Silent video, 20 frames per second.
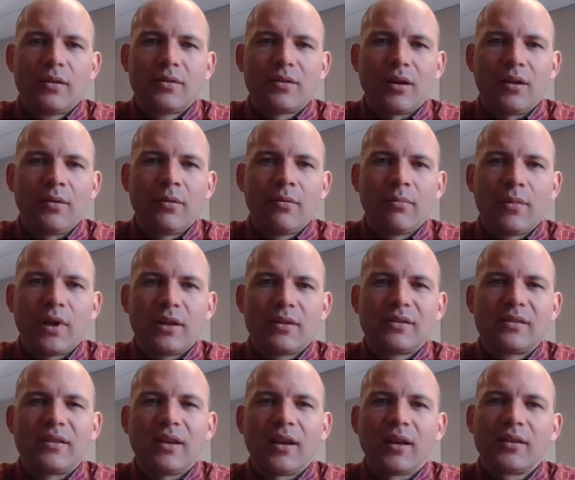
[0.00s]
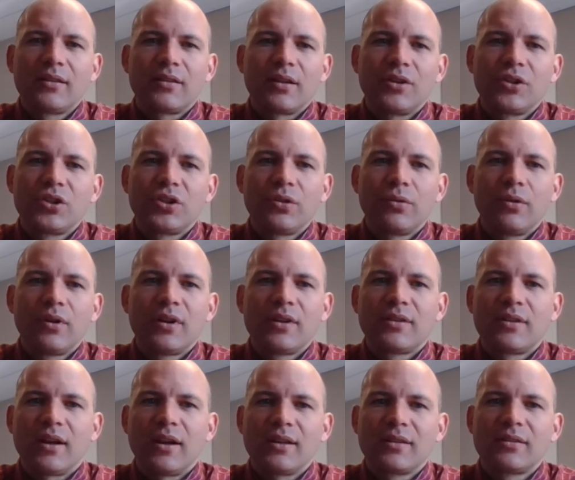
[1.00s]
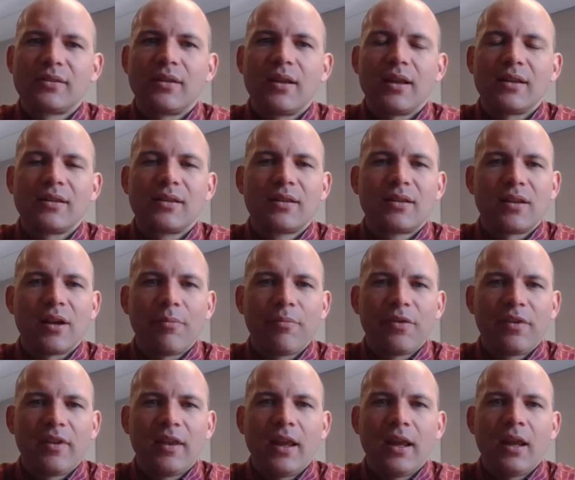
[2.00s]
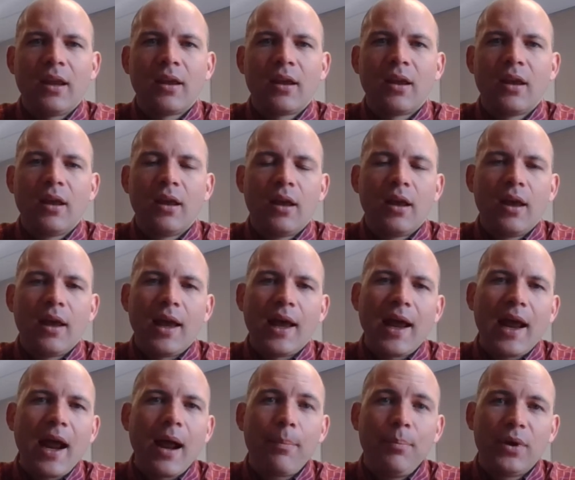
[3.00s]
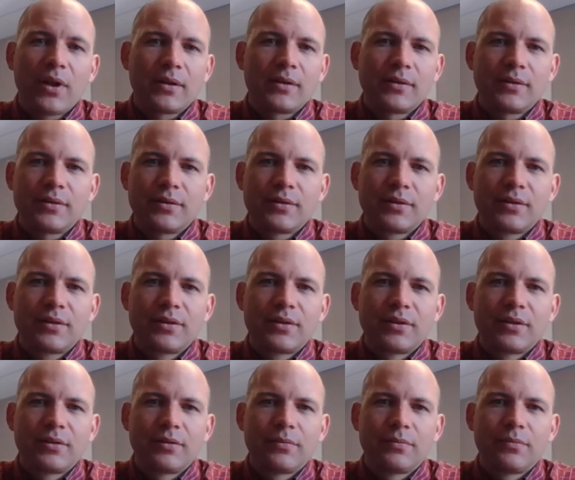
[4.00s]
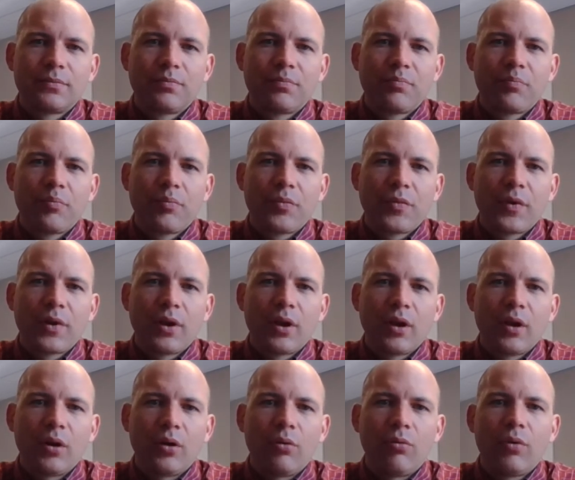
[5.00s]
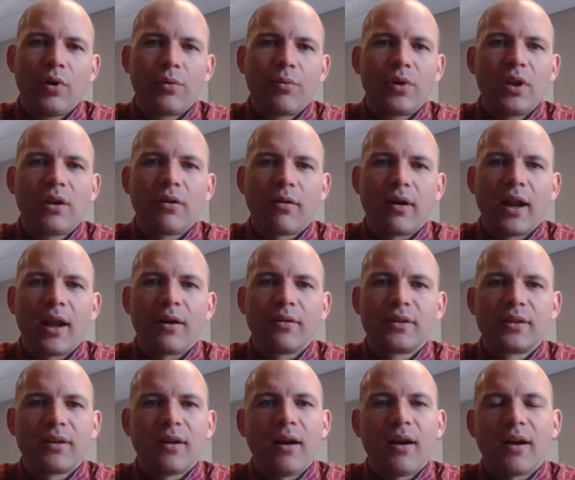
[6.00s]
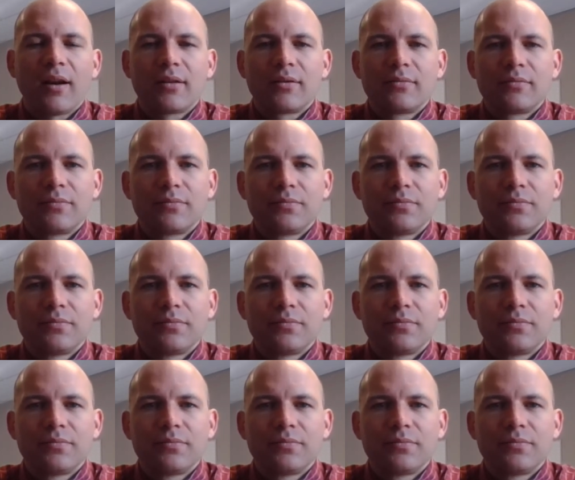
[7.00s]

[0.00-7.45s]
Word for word: Psalm 6 assures us that something happens when we cry out to God.